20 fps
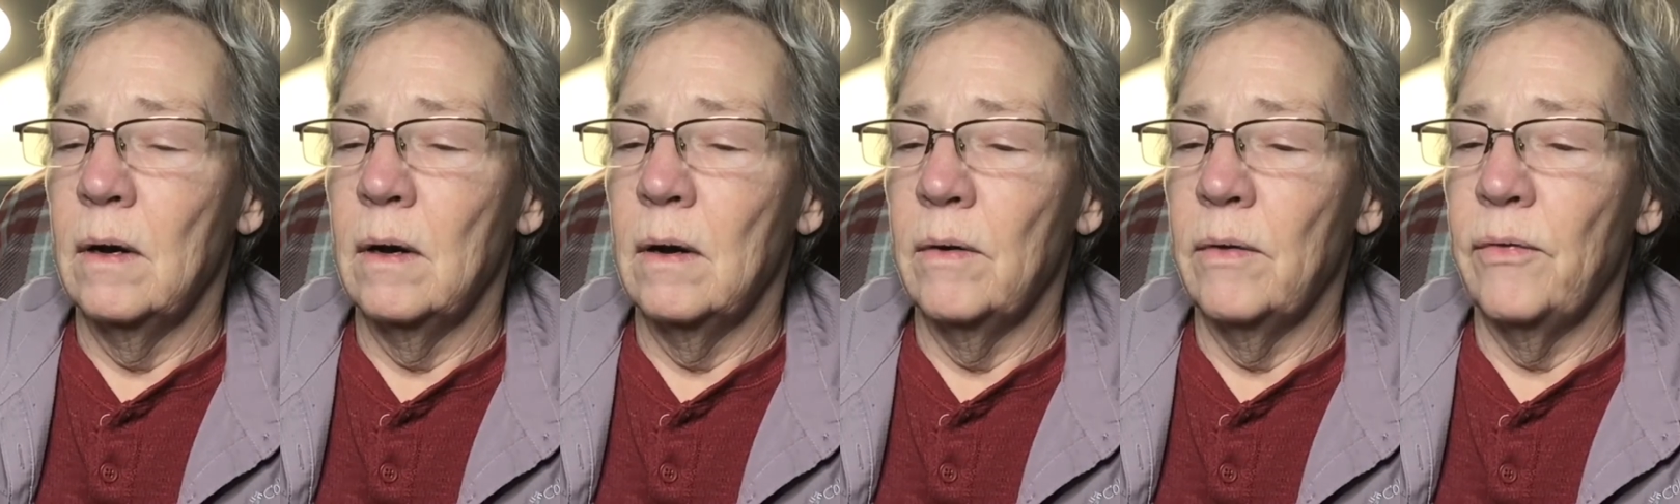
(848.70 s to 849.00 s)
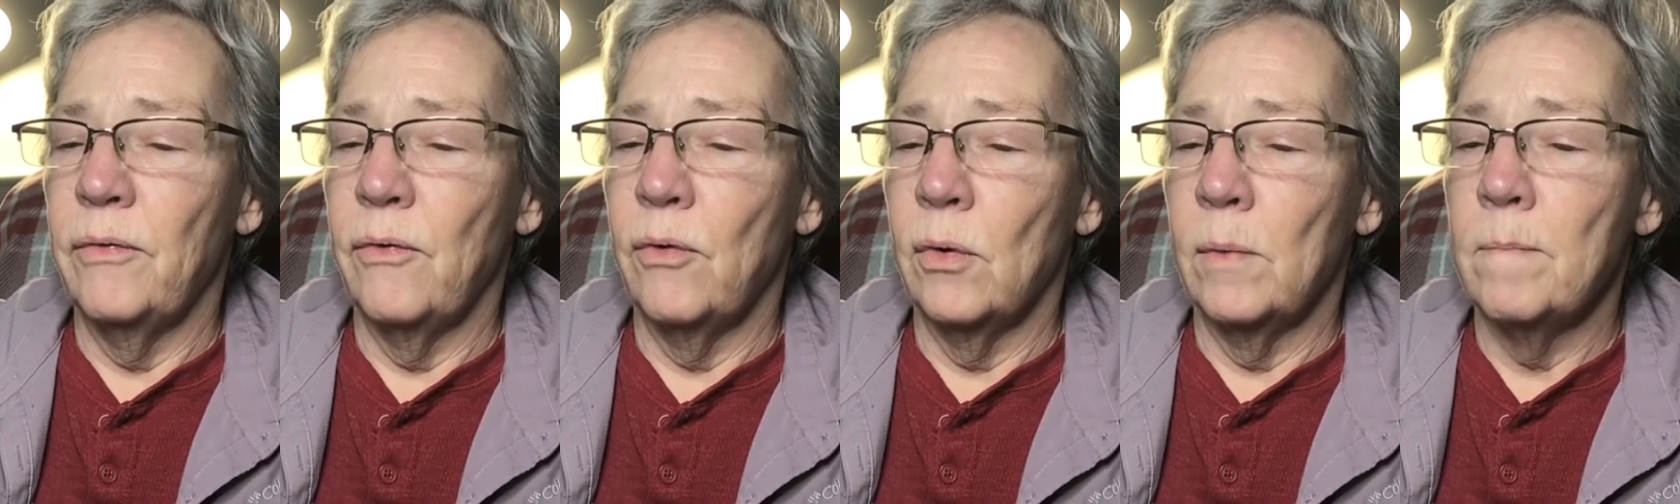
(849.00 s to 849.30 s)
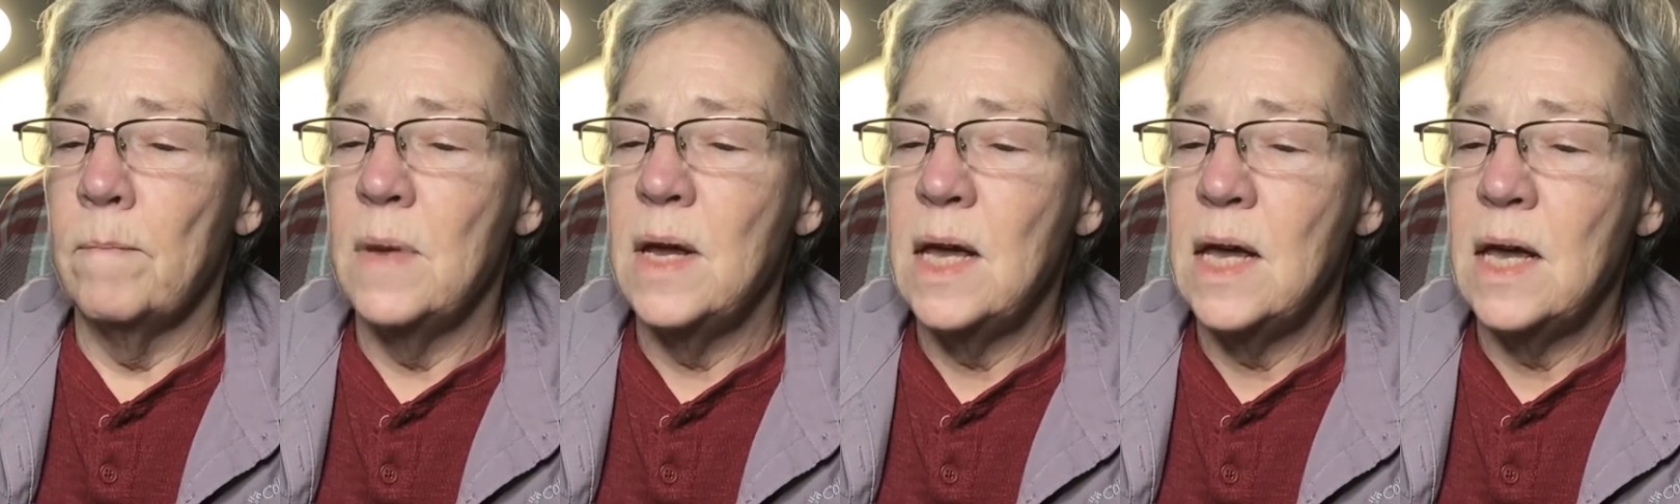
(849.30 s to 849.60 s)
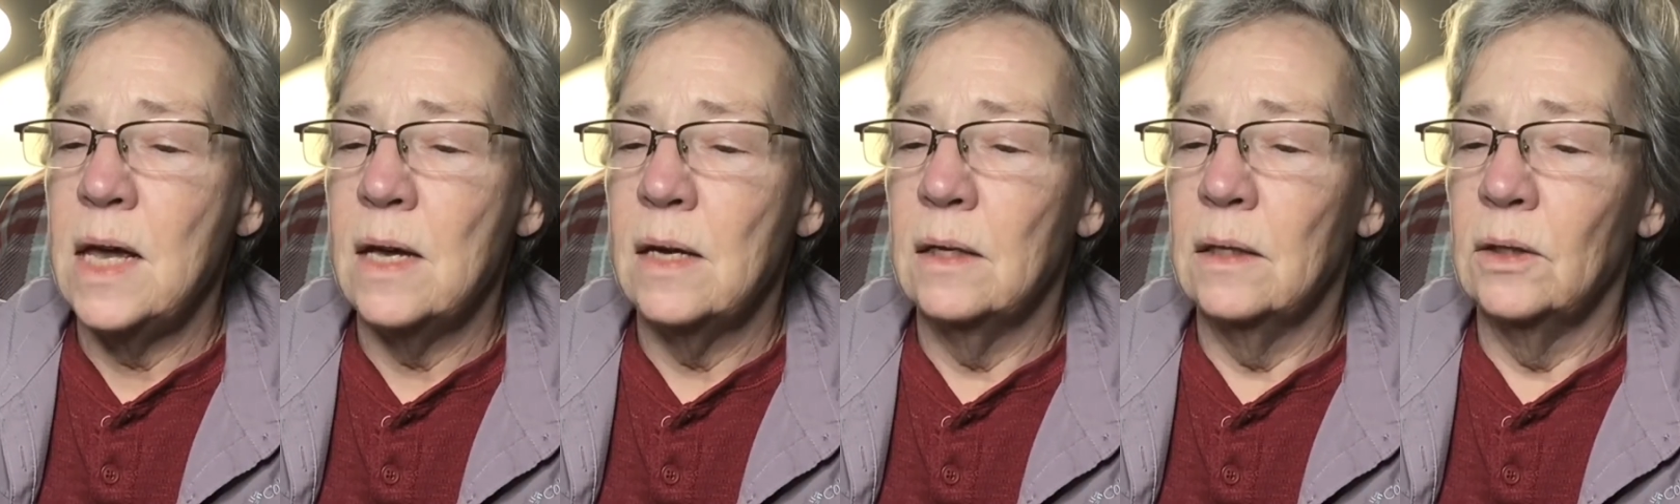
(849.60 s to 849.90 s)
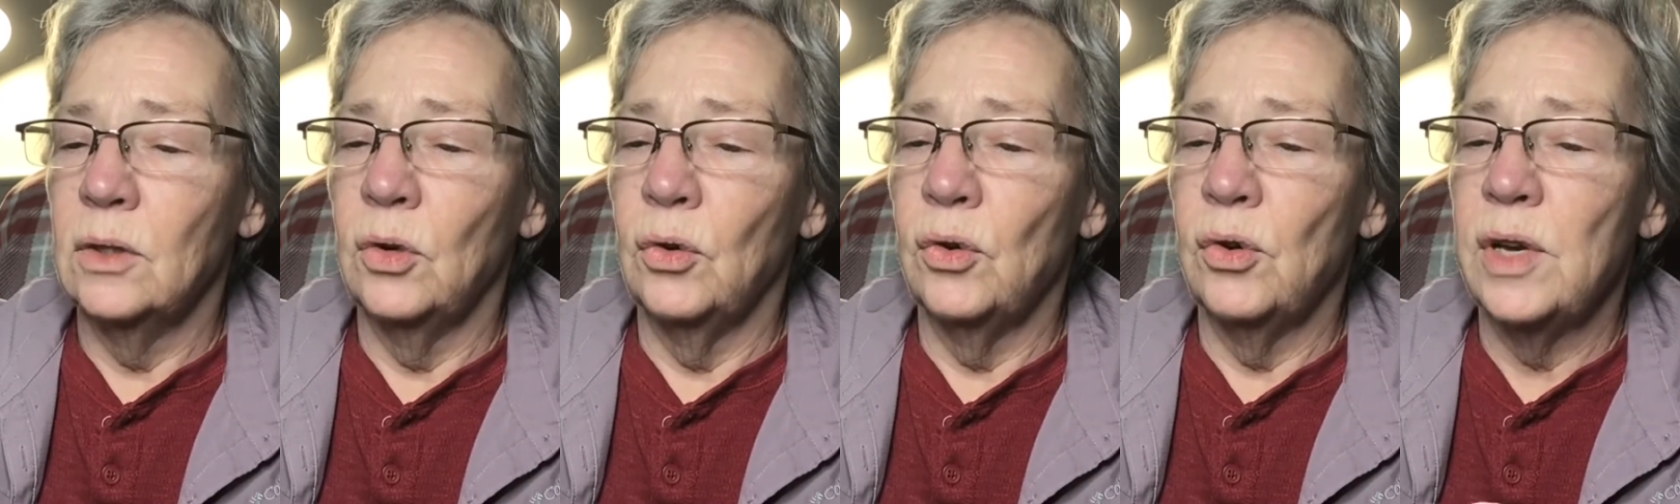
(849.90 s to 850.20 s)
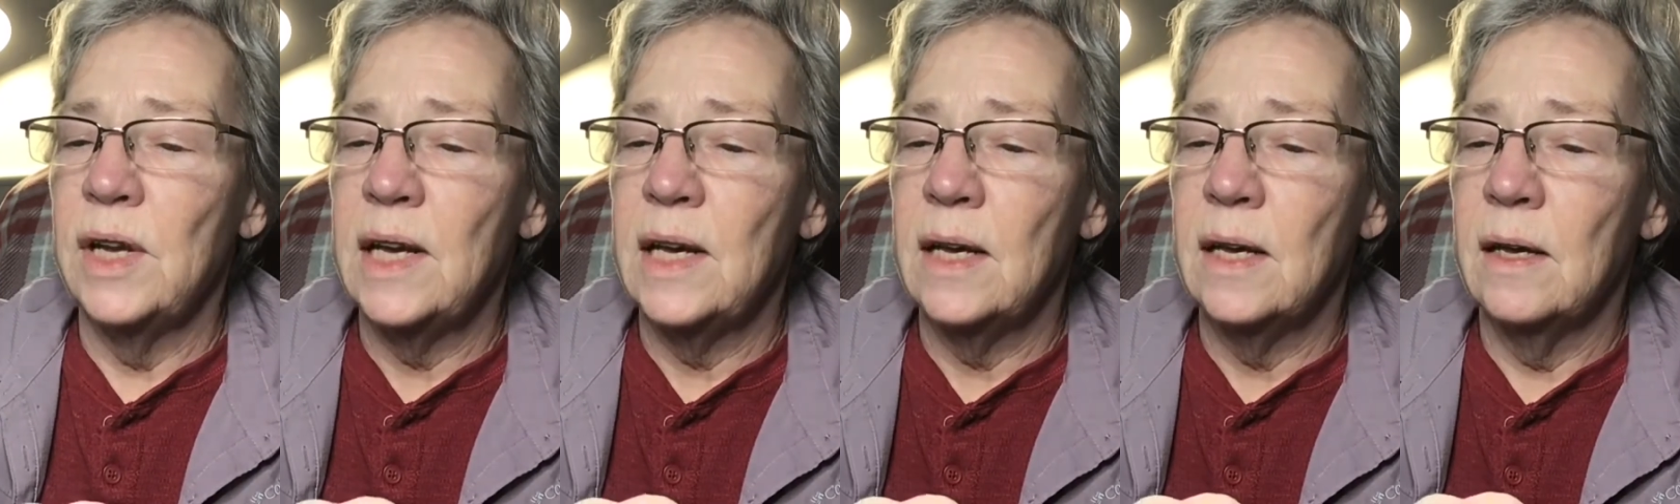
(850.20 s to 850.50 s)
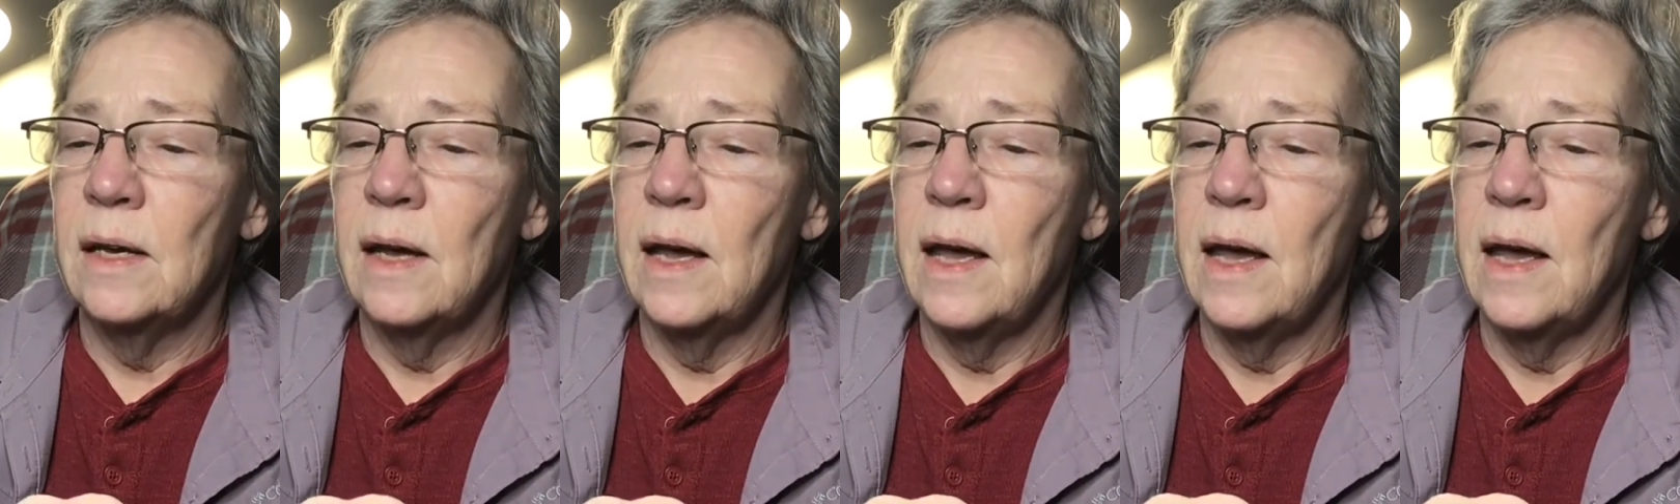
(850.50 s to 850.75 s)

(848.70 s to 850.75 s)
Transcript: for me learning